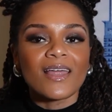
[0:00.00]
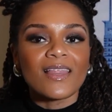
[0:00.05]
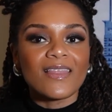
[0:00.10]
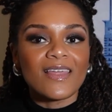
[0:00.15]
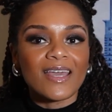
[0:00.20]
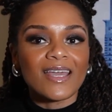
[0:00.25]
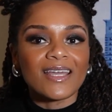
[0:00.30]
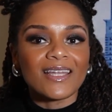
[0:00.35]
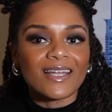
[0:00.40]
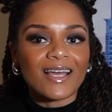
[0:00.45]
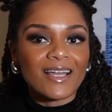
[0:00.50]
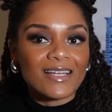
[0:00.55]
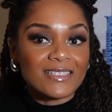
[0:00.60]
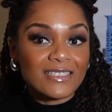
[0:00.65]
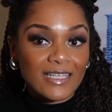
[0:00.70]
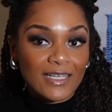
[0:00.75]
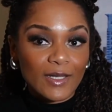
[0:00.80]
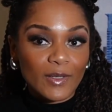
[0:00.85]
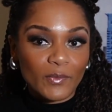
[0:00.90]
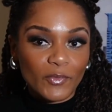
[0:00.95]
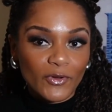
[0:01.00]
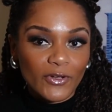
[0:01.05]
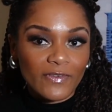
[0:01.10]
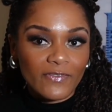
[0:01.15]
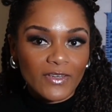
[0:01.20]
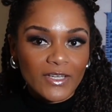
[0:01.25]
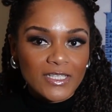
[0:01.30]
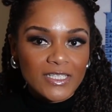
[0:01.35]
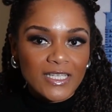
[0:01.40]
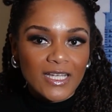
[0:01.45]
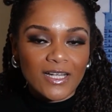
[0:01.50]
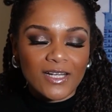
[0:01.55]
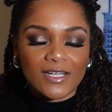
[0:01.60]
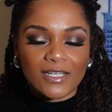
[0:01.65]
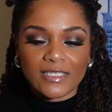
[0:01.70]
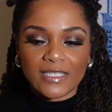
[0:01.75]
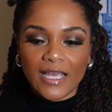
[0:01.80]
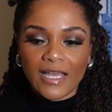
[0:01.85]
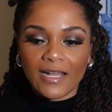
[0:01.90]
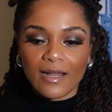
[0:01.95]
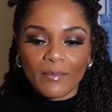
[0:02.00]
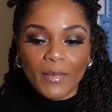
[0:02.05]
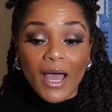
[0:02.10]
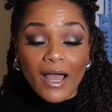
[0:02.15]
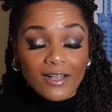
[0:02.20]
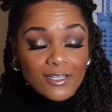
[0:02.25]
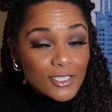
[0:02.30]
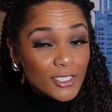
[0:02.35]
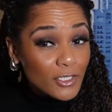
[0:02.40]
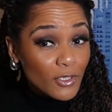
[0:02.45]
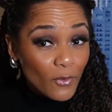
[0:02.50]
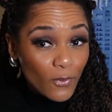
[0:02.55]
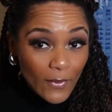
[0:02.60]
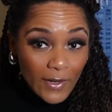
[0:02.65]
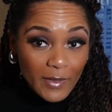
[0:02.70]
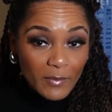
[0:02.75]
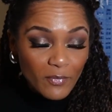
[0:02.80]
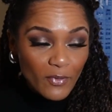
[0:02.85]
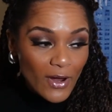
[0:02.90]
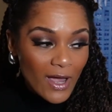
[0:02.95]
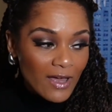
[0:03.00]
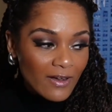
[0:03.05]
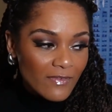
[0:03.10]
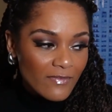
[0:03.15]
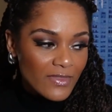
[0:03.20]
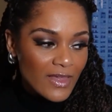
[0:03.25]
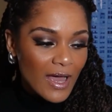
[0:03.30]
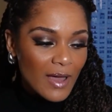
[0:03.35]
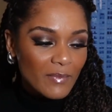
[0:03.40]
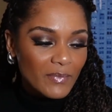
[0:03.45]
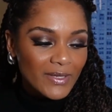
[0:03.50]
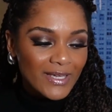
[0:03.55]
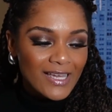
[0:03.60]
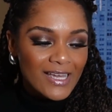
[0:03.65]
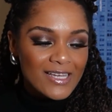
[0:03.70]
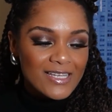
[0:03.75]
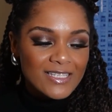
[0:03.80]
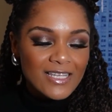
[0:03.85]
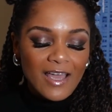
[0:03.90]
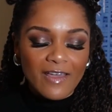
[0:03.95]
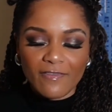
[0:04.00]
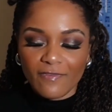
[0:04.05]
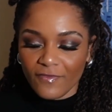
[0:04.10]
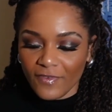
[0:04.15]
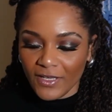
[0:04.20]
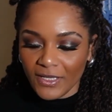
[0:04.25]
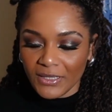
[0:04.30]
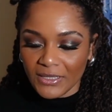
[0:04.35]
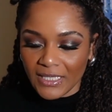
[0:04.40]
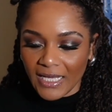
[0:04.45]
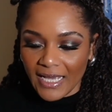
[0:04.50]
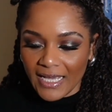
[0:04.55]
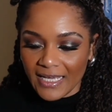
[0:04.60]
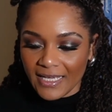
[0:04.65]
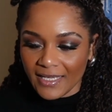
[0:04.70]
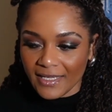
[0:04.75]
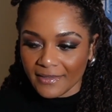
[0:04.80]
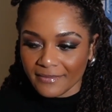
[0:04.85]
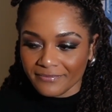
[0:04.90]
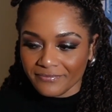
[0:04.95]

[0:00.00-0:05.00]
than I did in previous years. And I'm actually quite proud of that because I feel like